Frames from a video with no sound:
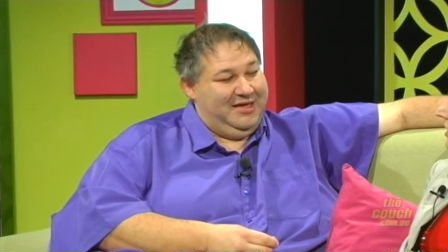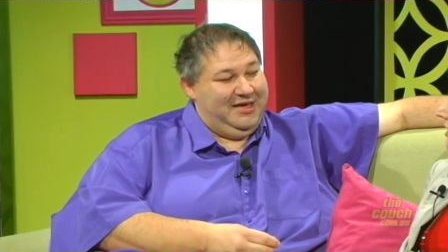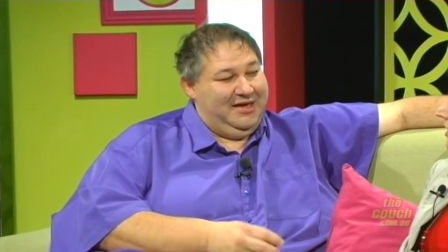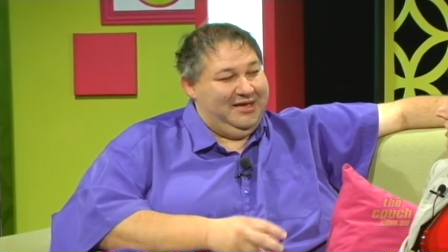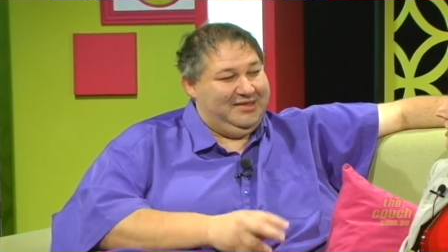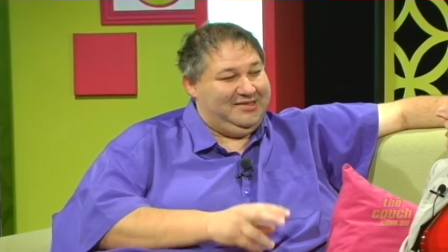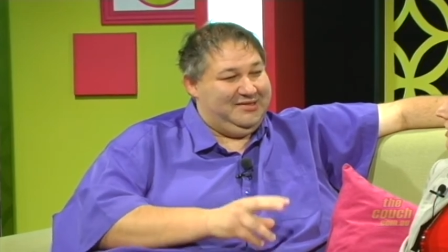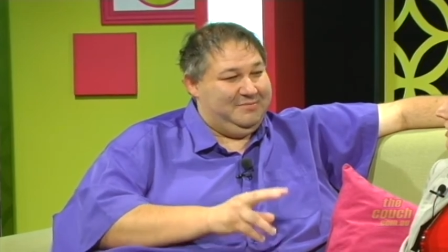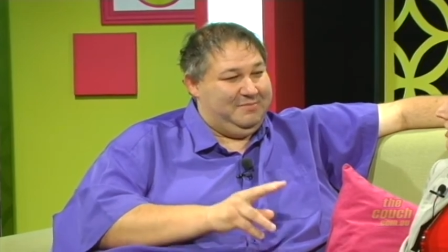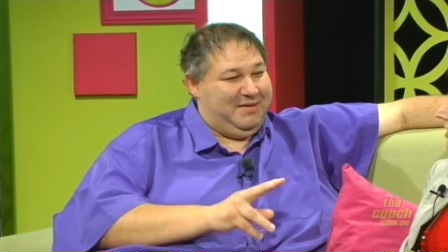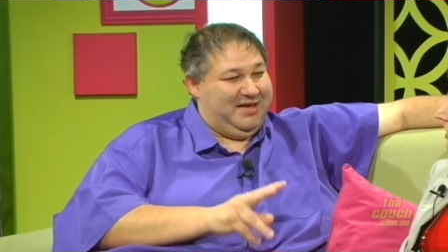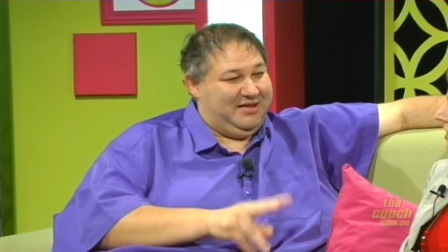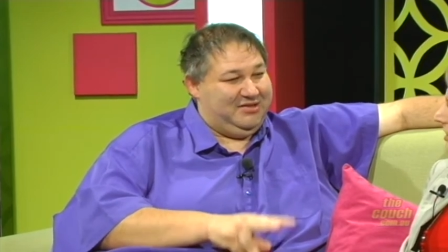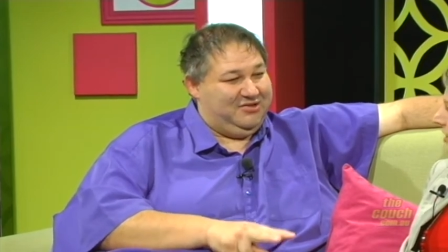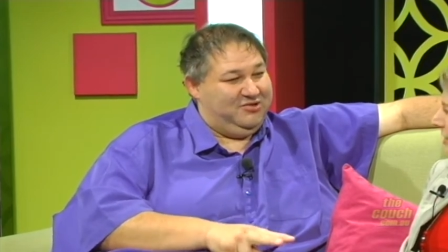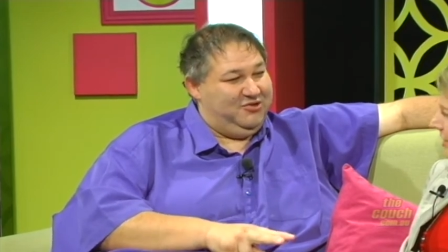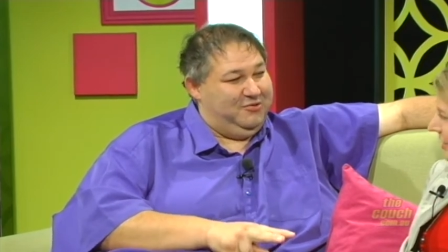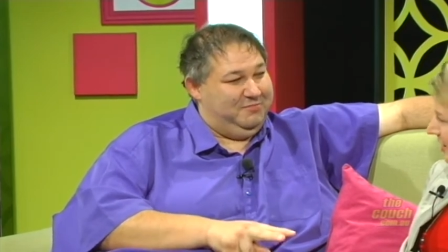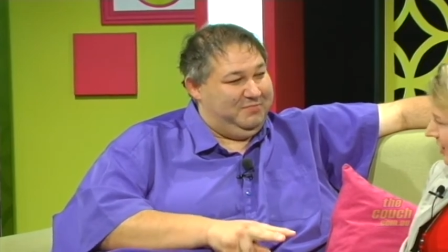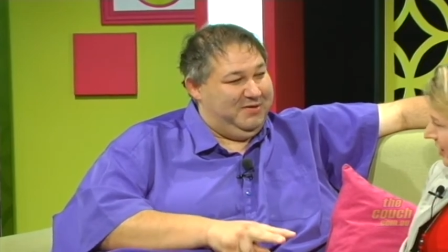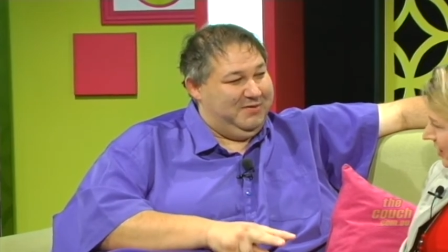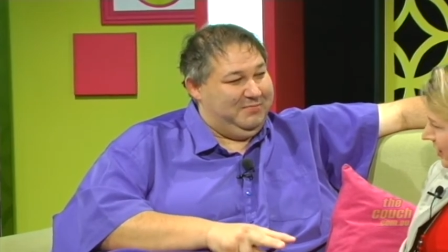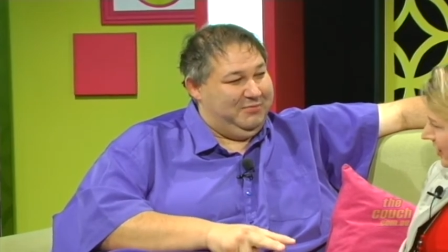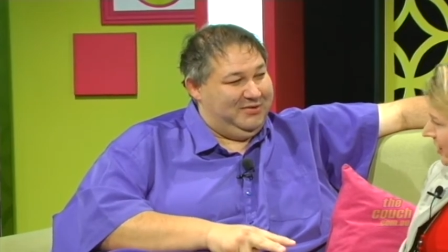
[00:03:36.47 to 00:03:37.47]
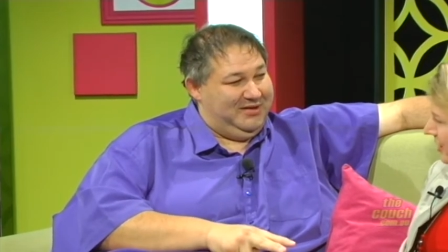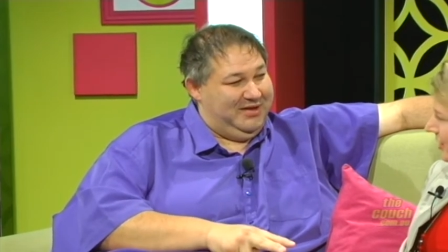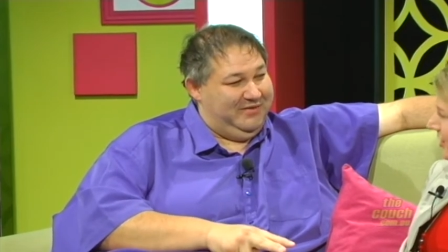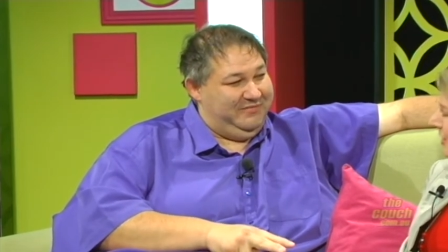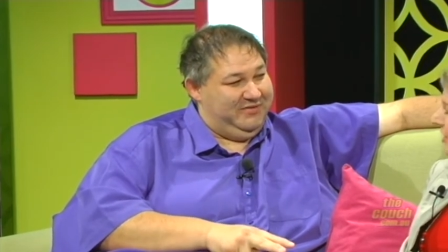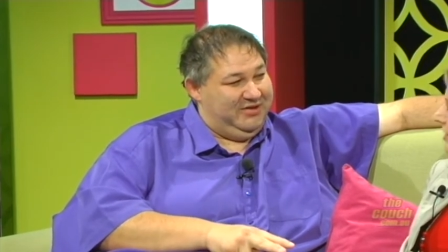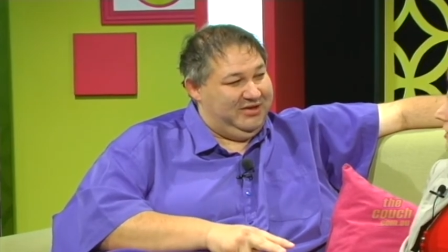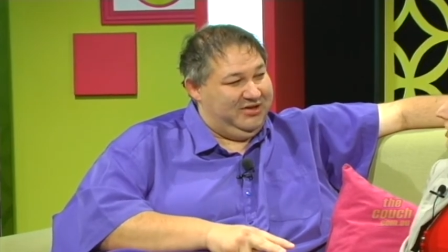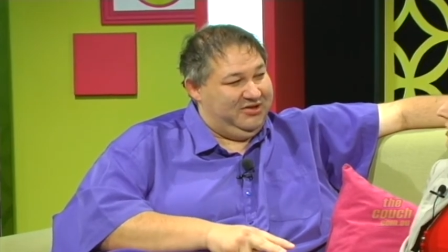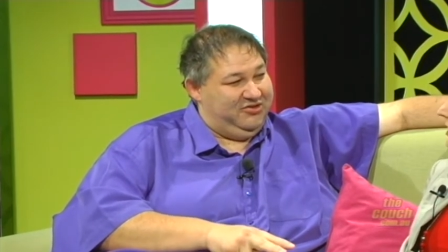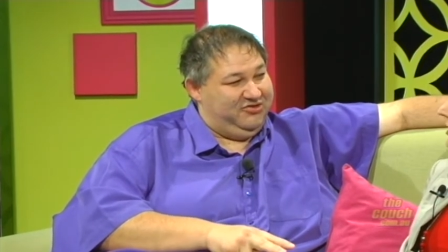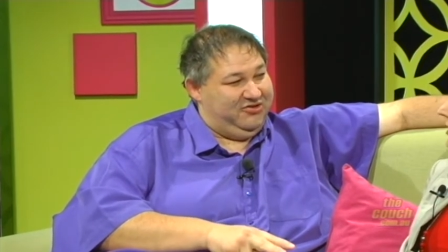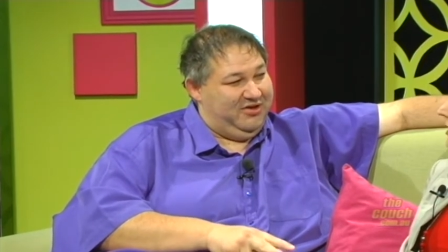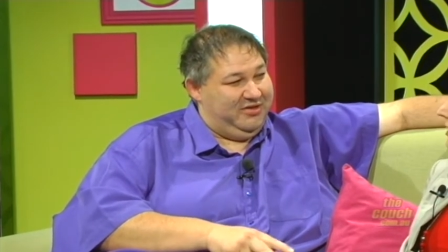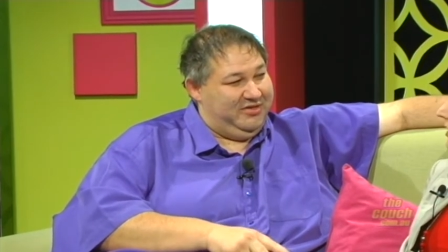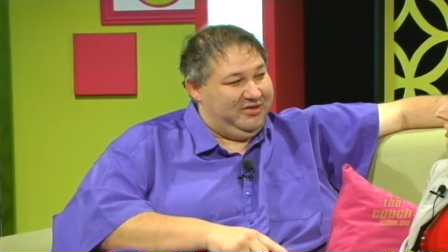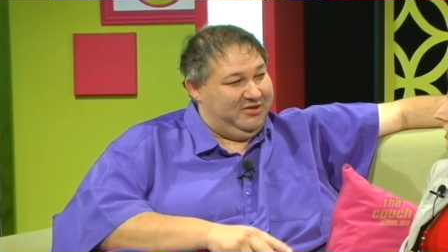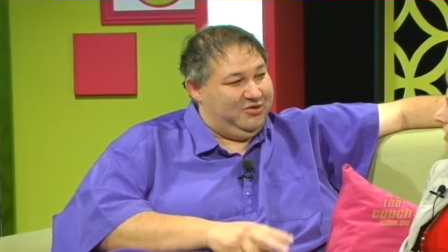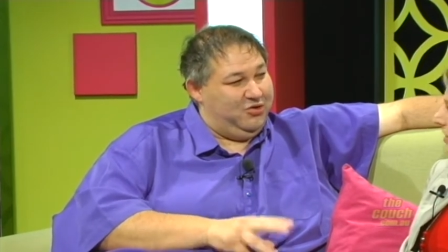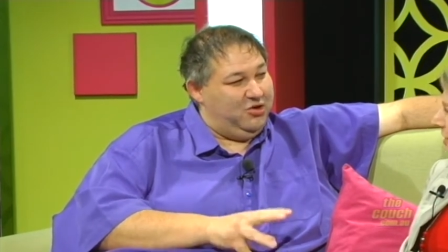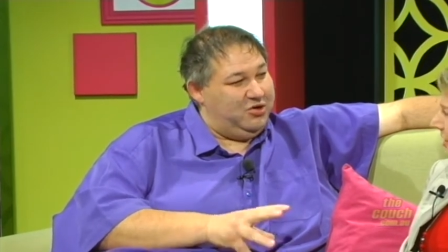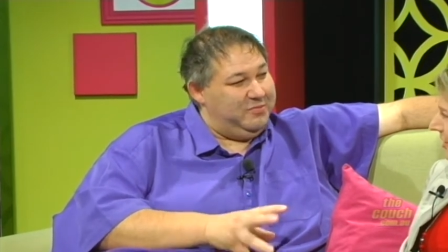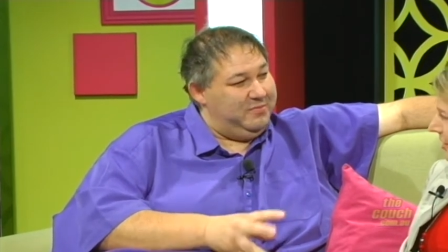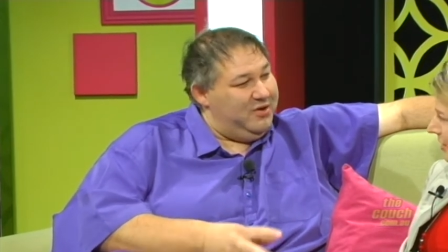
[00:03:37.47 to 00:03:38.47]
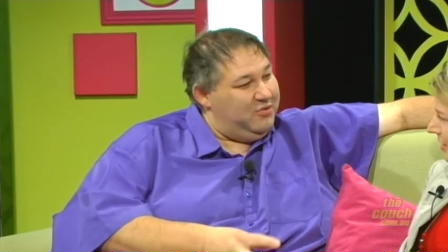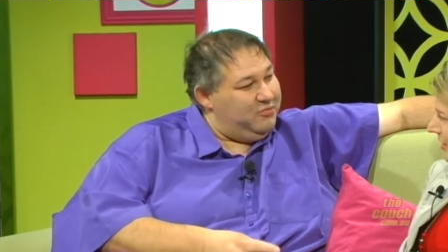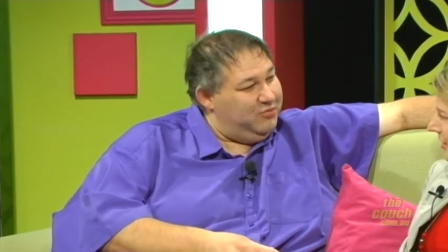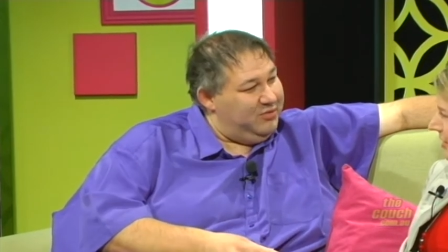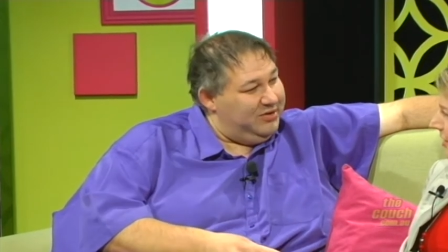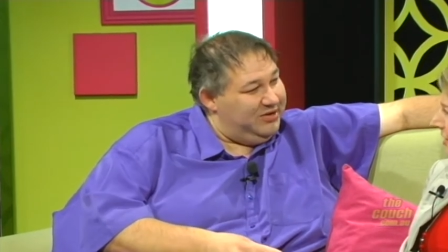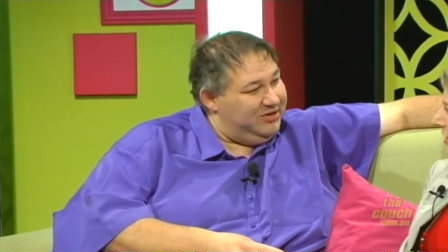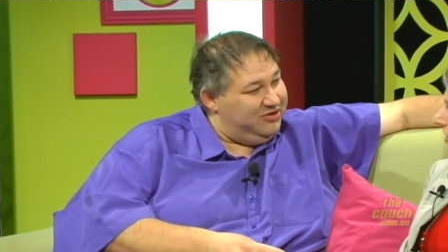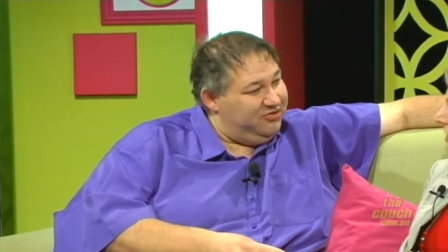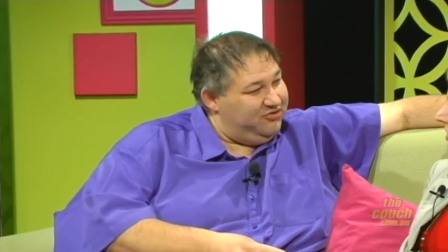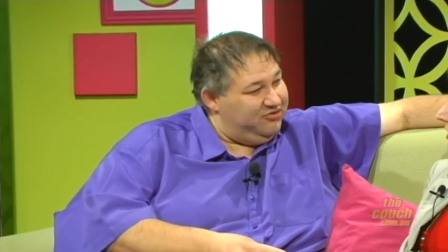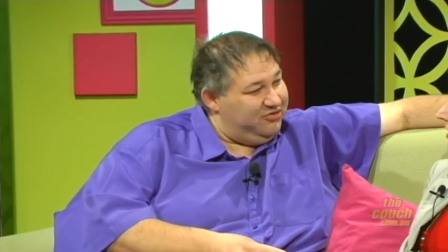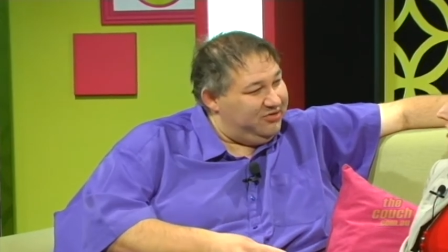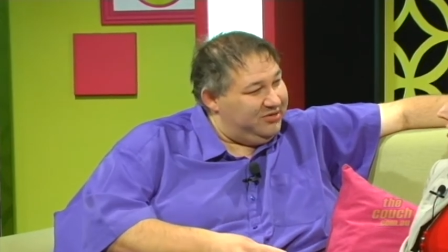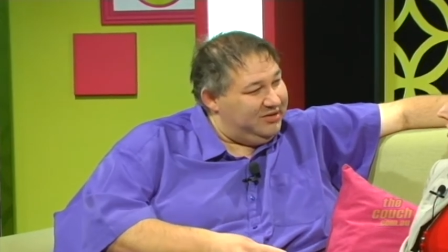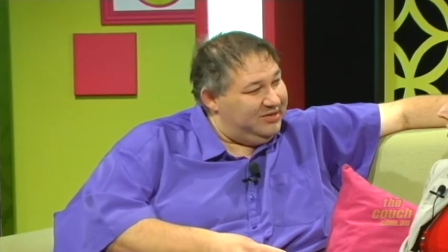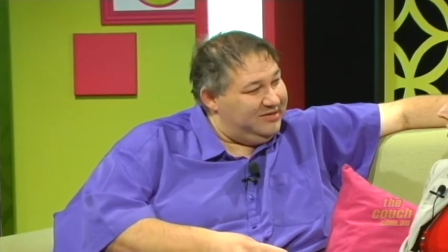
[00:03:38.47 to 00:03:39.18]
it's about two people loving each other, not about religion.